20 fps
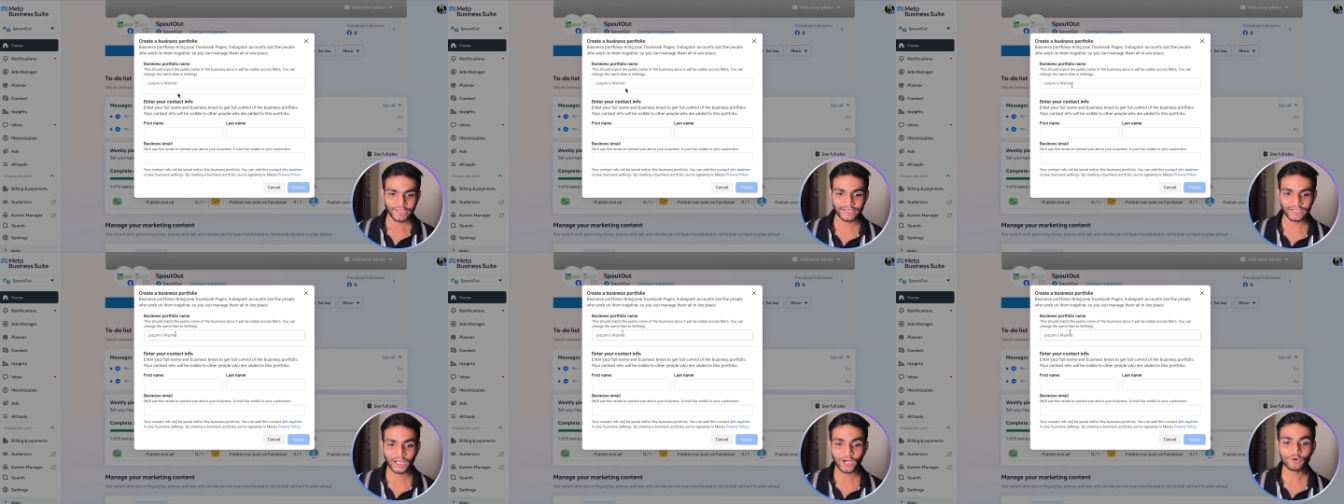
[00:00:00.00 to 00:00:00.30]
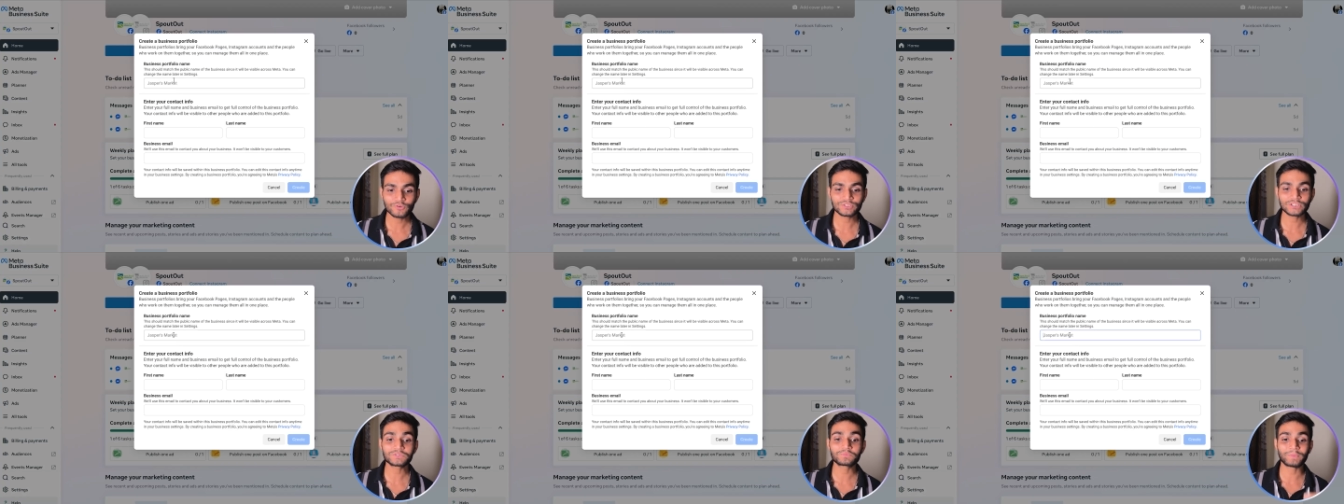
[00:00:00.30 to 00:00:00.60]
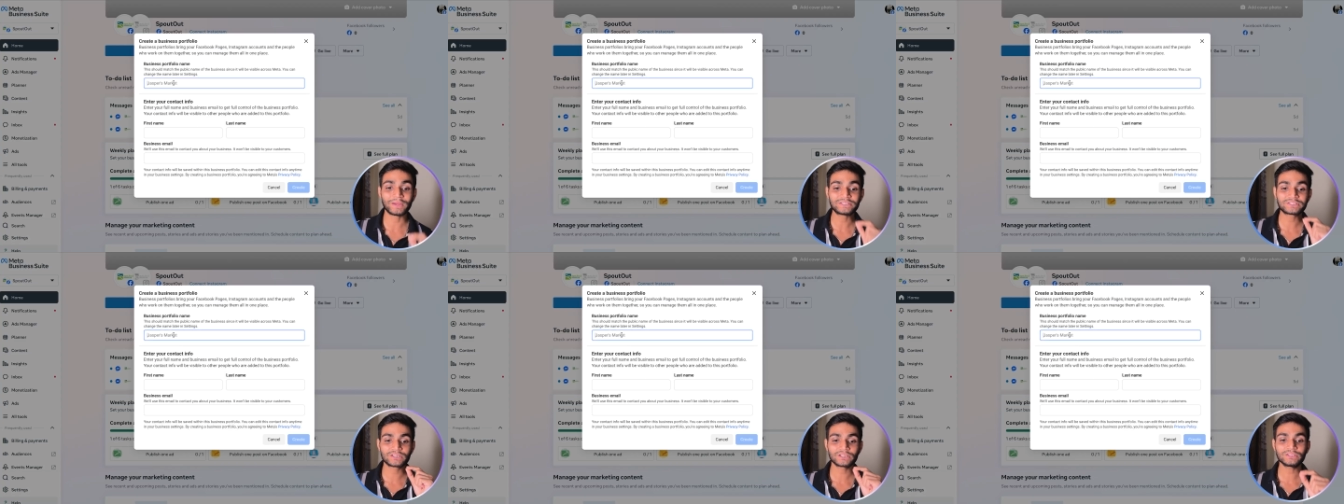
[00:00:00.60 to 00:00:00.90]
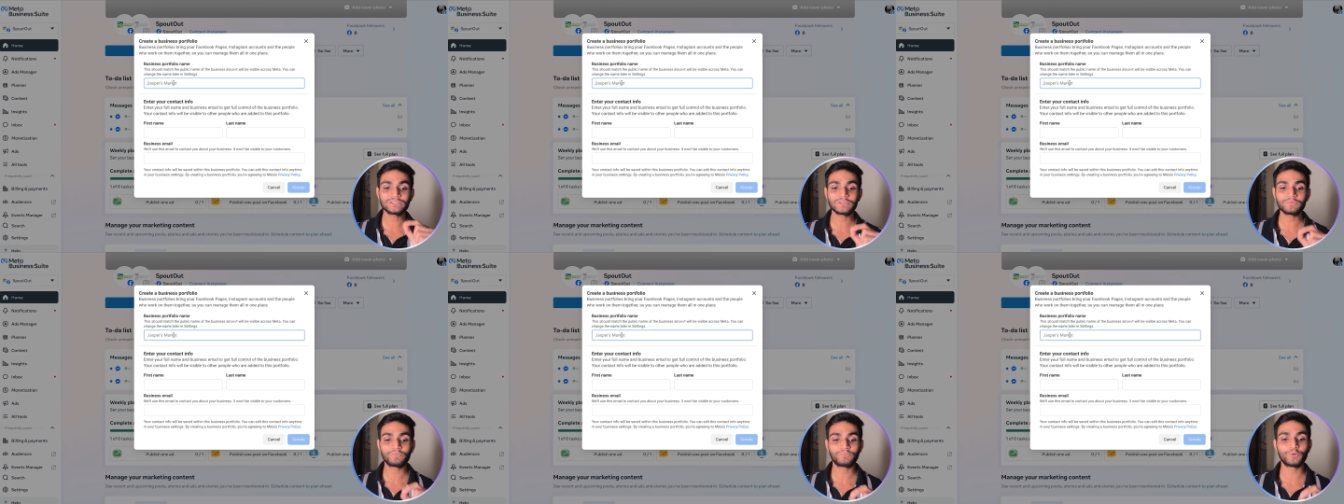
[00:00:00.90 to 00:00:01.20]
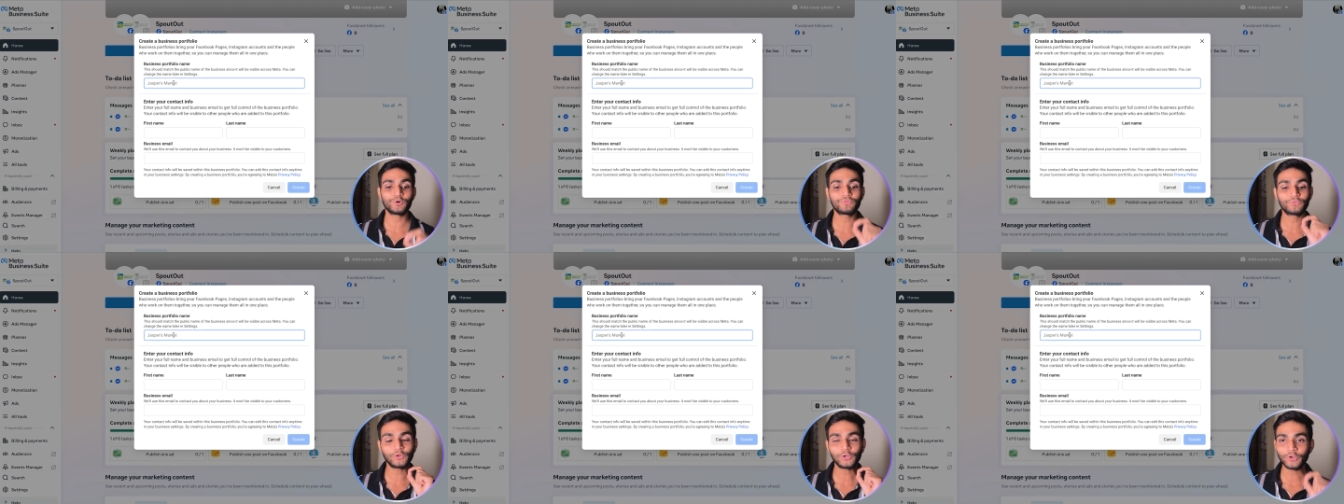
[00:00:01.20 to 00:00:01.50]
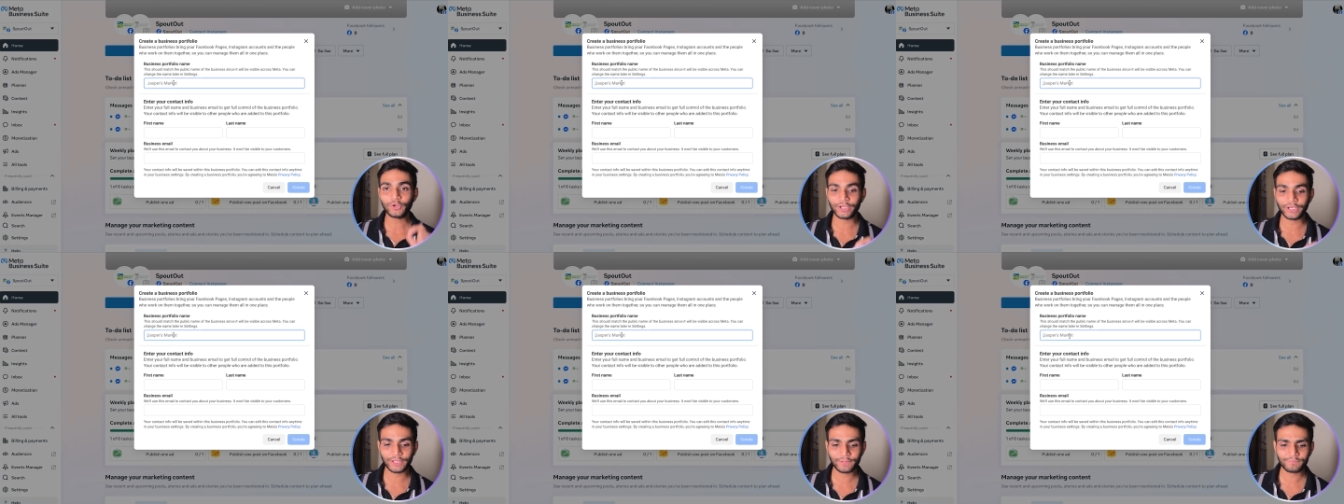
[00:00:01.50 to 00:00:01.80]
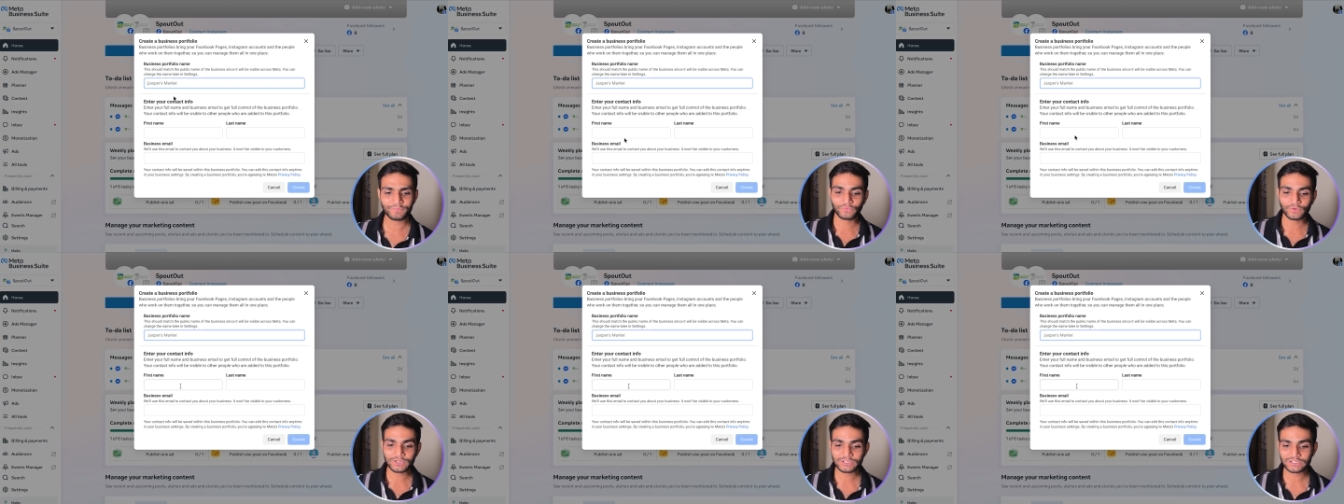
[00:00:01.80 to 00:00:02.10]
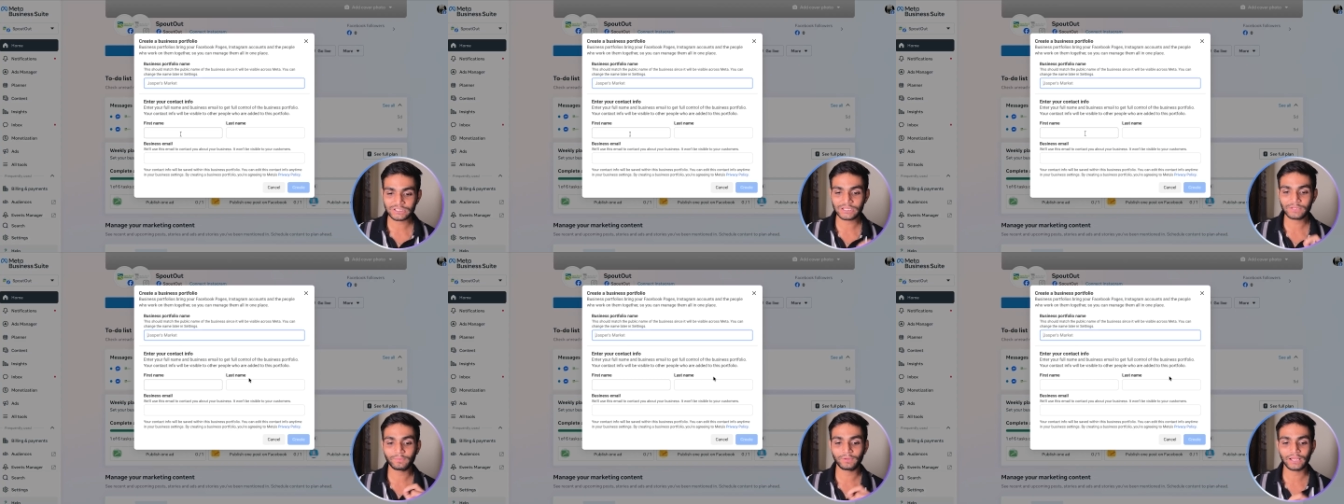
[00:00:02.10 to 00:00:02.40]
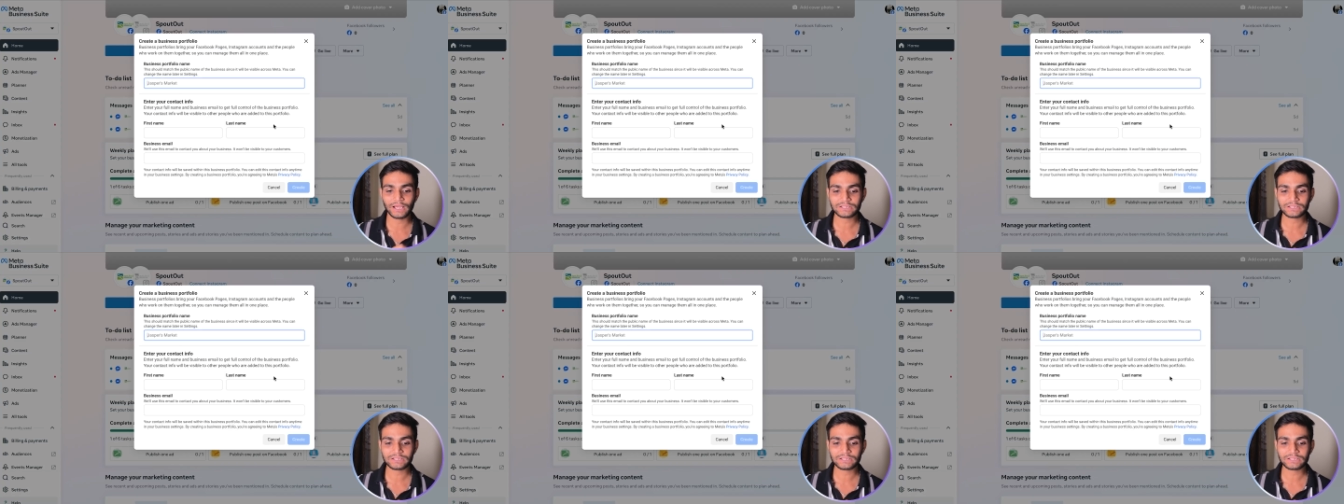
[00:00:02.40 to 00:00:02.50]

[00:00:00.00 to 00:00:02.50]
And now just mention the portfolio name, first name,